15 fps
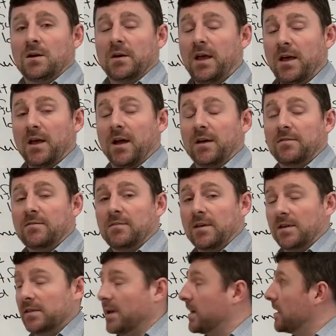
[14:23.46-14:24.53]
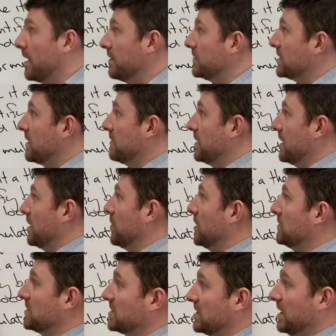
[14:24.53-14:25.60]
Okay, I think that covers everything
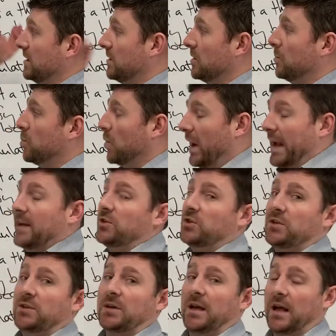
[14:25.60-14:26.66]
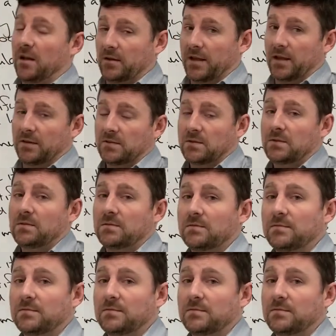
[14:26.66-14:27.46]
about single branch alkanes.